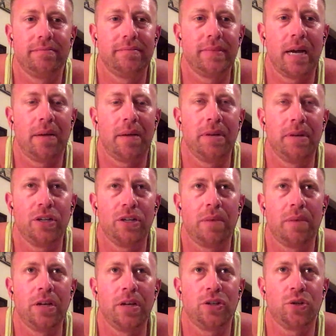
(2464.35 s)
I'm
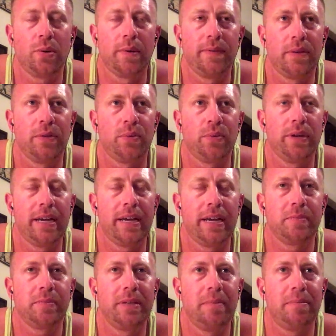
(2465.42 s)
not sure. We've done 3
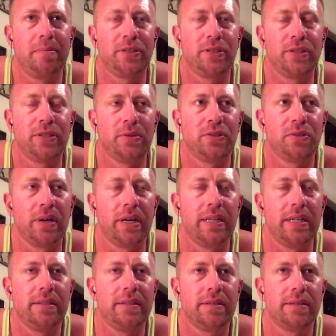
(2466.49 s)
X-Men episodes
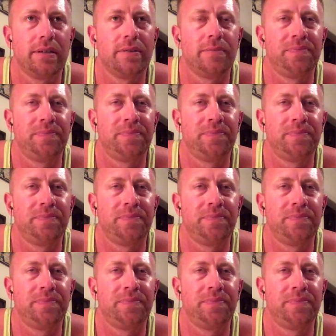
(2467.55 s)
straight, so